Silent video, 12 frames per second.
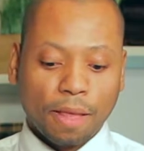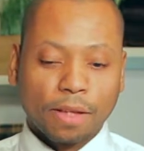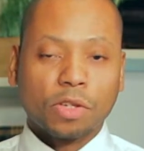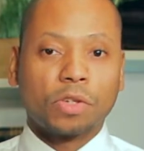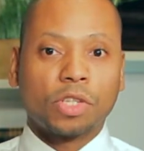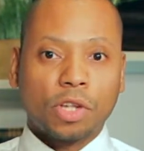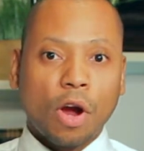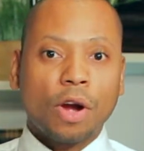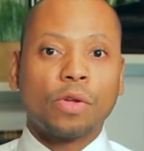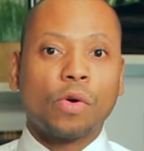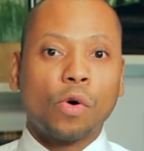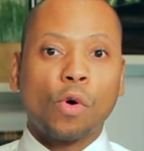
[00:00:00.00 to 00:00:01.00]
So
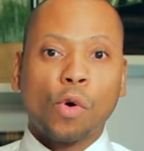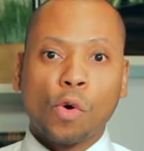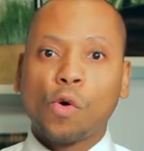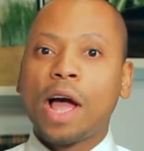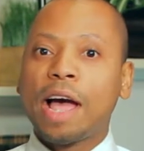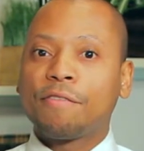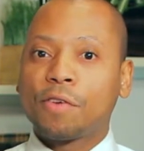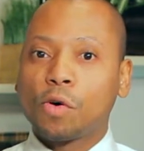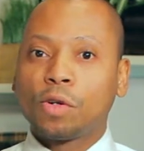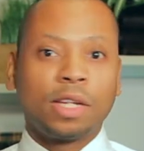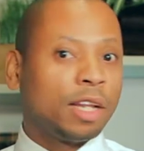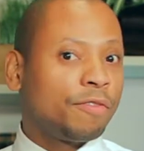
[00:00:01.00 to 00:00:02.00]
start, whole, half,
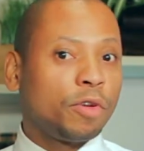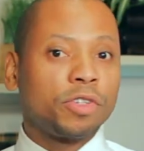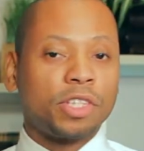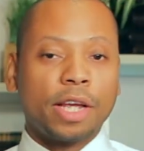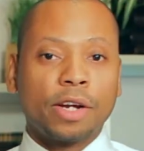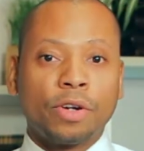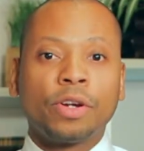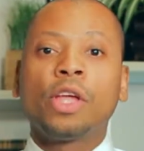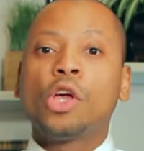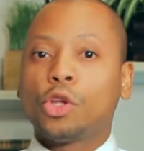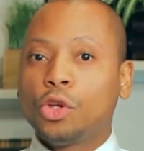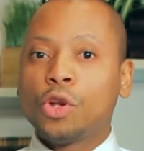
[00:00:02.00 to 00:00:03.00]
whole. And if you're a singer,
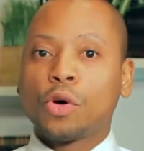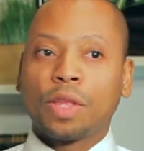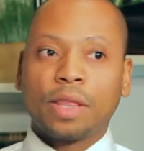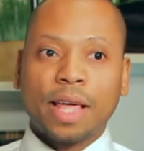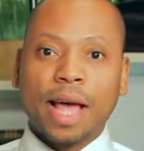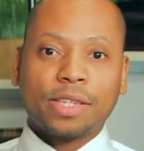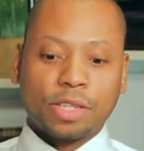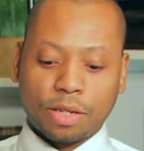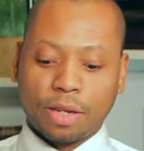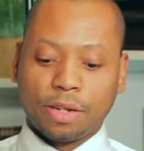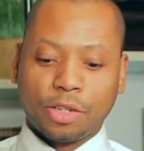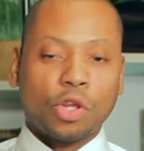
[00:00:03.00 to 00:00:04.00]
you know that that's
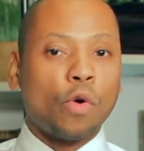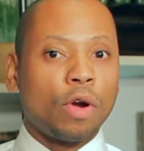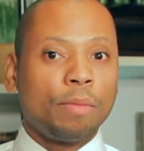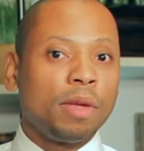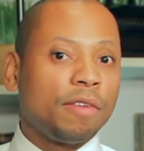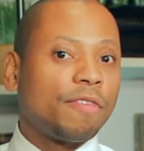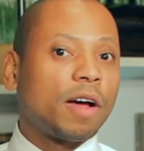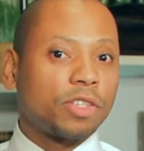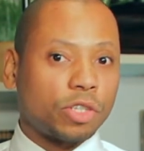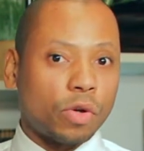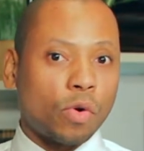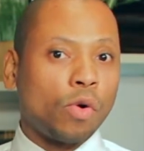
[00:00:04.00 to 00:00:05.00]
do, re, mi, fa,
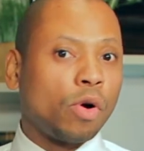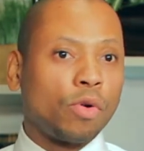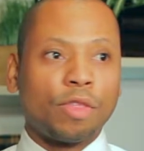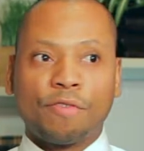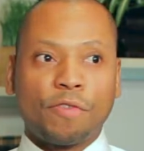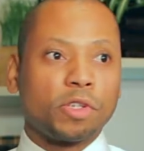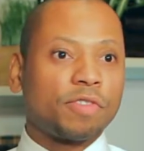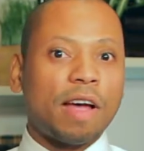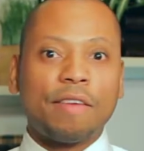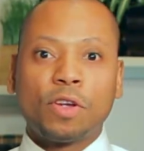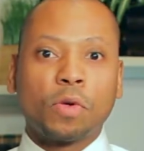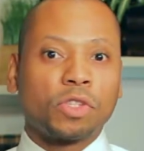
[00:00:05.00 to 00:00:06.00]
sol, or the first
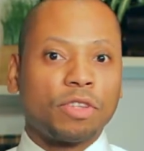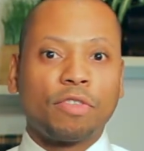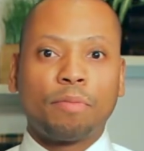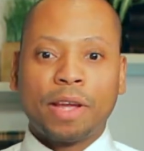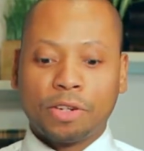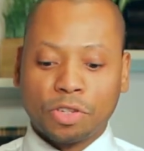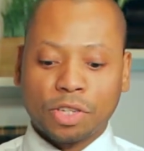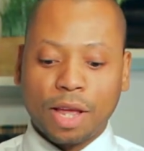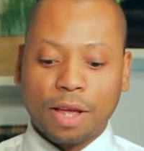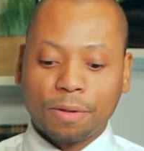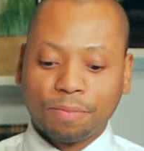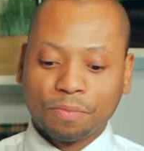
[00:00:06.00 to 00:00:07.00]
5 notes of the major
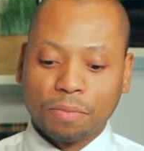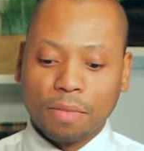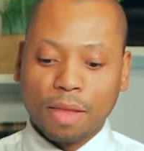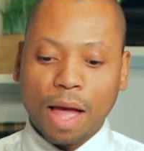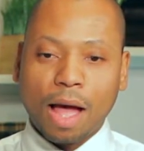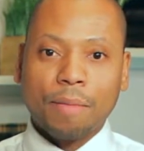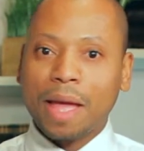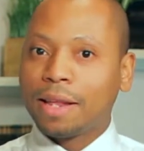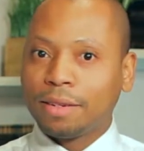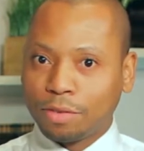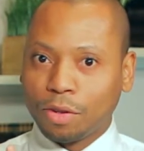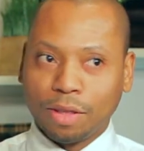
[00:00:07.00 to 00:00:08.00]
scale.
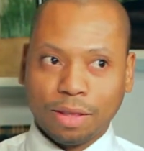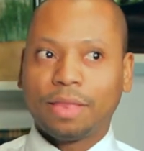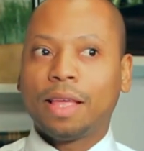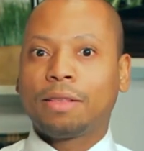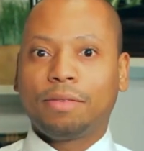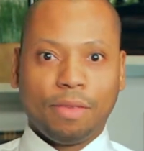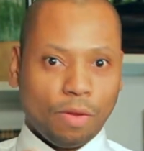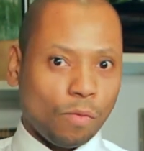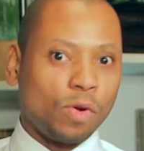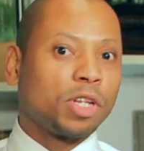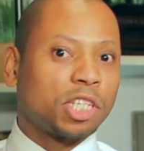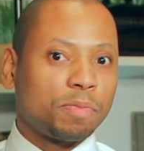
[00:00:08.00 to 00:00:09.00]
And that
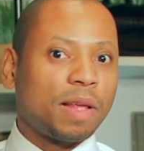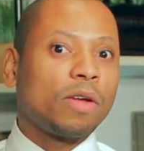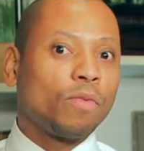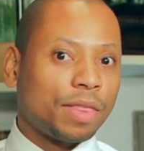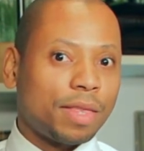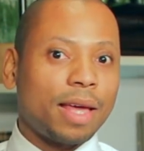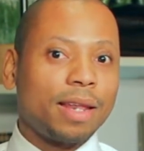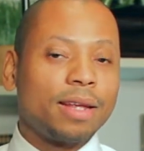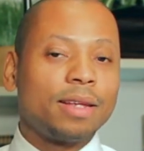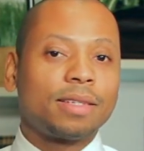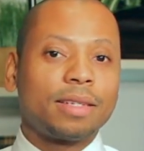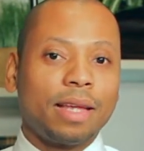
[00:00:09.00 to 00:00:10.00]
we'll explain what that
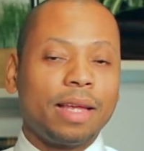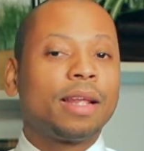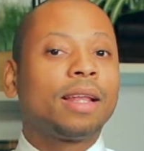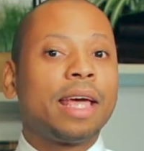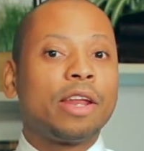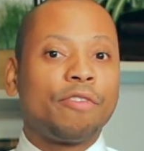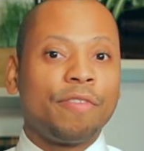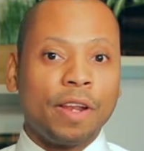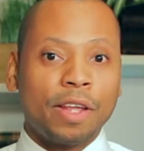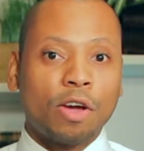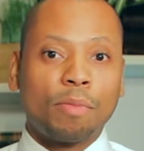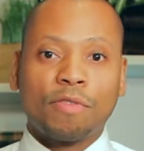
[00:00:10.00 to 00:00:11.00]
is in a later
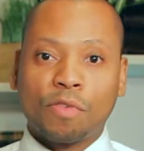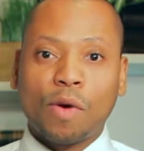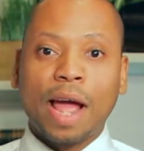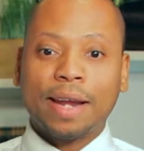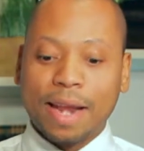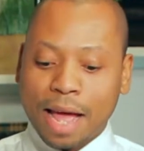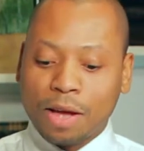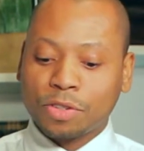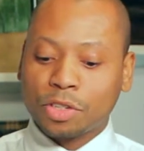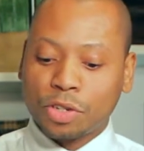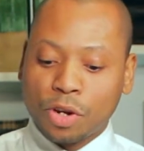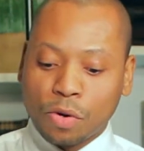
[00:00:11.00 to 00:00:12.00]
video, but for right now,
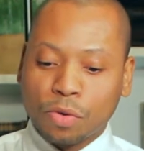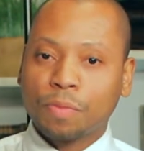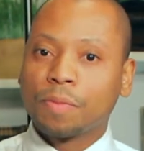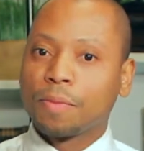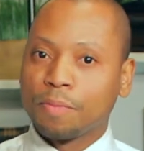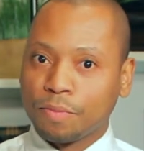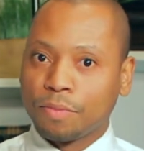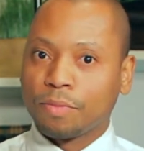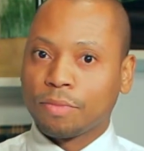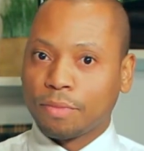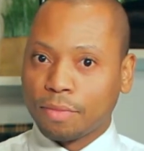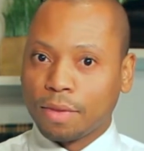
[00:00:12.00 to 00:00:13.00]
just know
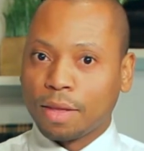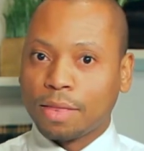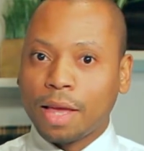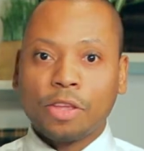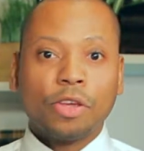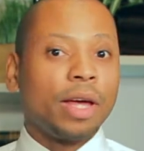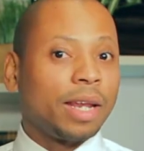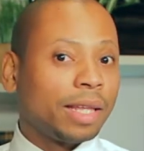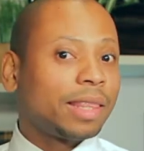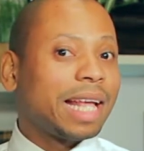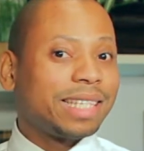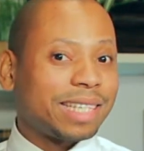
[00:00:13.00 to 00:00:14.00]
that you're going to
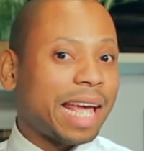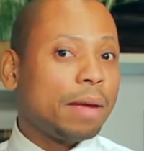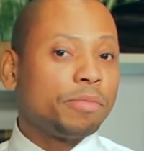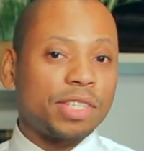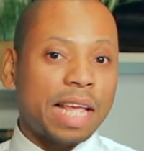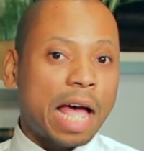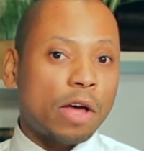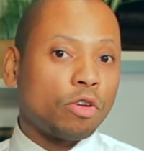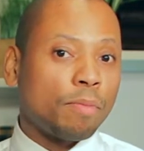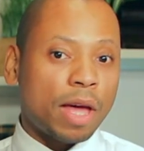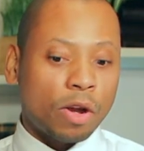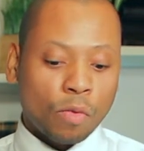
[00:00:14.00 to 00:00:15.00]
get that same sound no
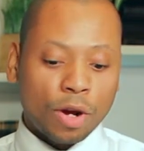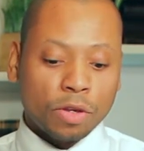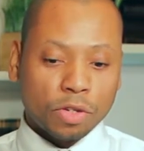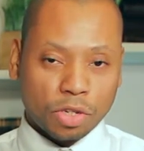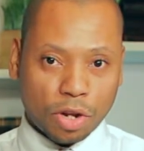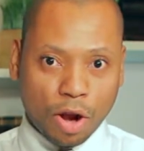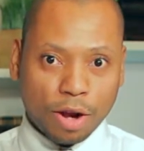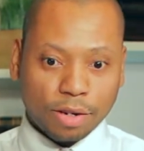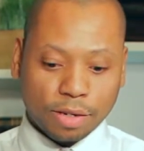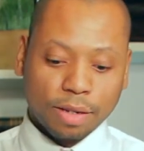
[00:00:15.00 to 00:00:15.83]
matter where you start.